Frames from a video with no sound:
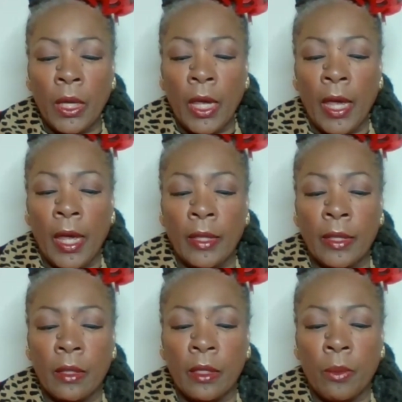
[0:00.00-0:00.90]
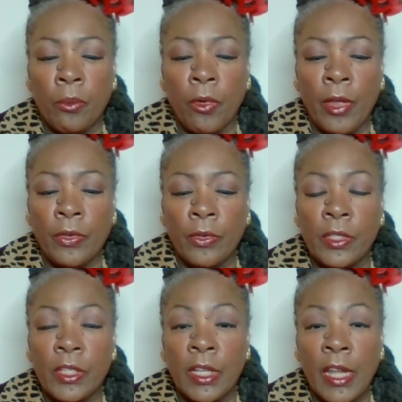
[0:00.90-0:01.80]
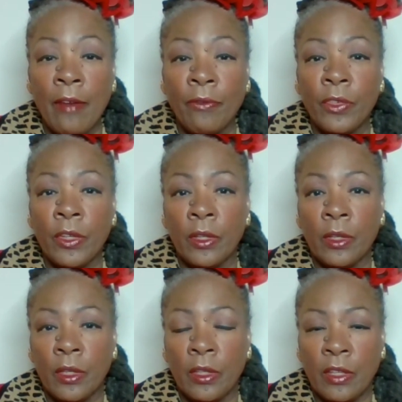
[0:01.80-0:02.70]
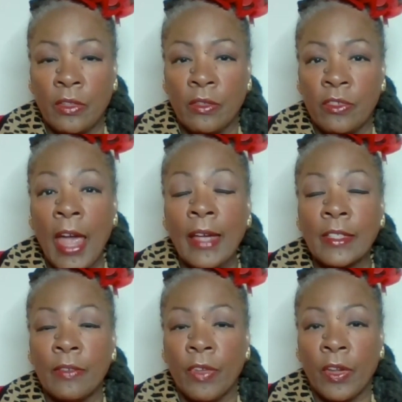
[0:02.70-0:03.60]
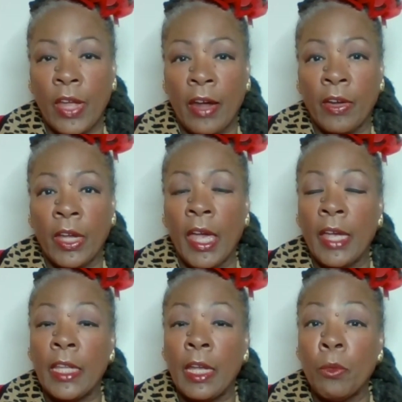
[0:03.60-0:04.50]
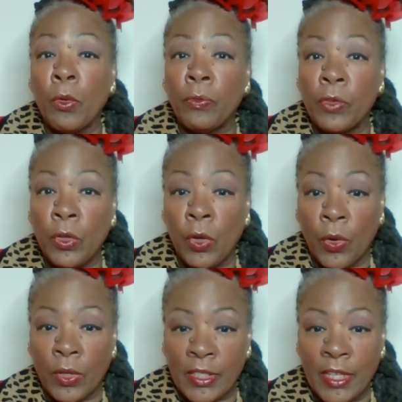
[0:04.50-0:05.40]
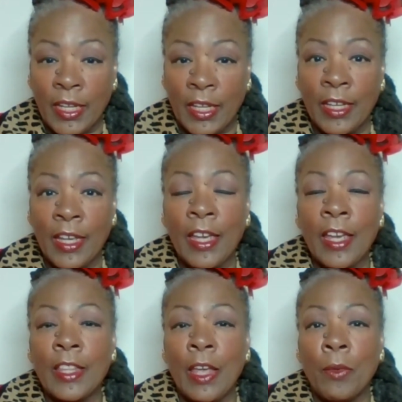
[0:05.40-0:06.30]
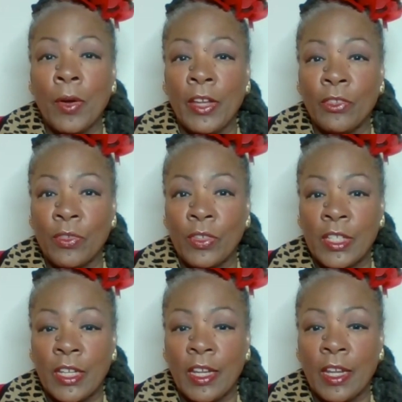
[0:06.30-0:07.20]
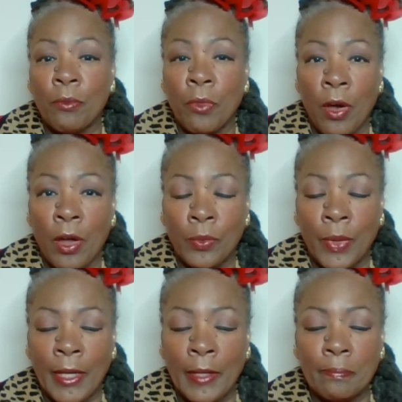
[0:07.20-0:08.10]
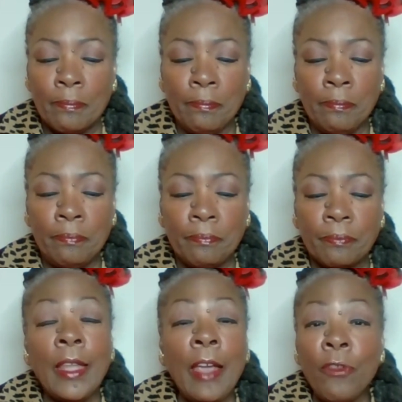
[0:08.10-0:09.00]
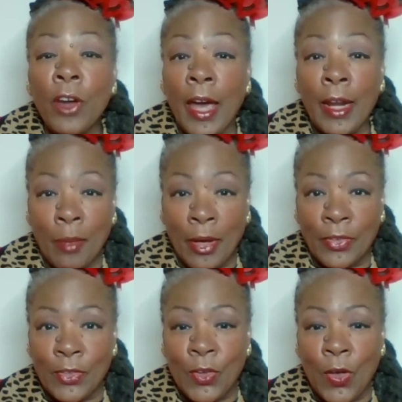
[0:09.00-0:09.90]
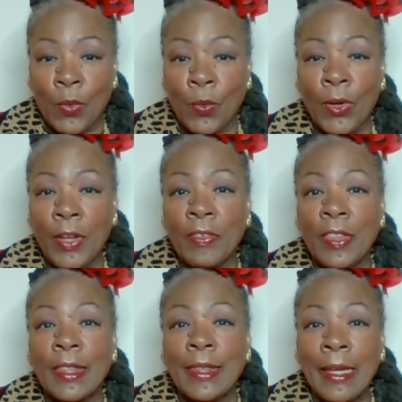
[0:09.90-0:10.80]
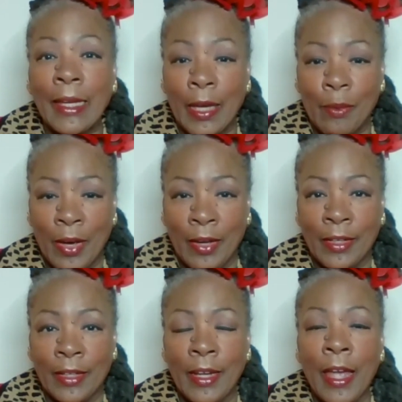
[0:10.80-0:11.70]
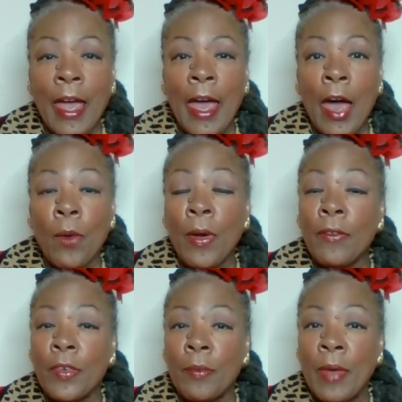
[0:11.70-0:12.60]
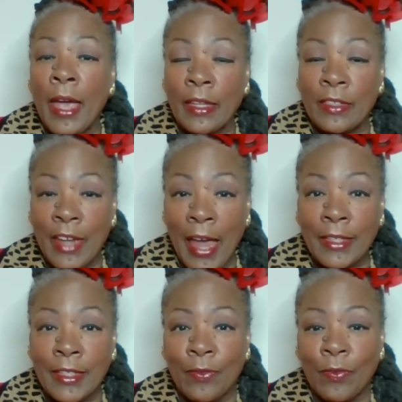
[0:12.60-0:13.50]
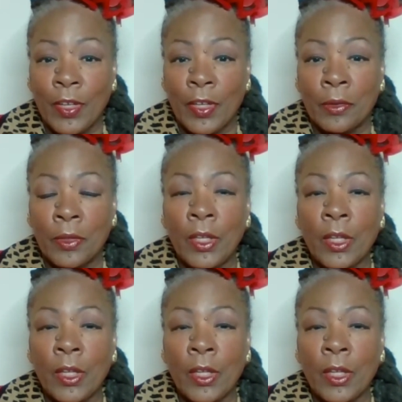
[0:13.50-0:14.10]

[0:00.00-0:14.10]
and the brothers left the Jacksonville area and they moved to New York City. They were interested in Broadway. They forgot about the song, weren't even thinking about it. However, back in Jacksonville,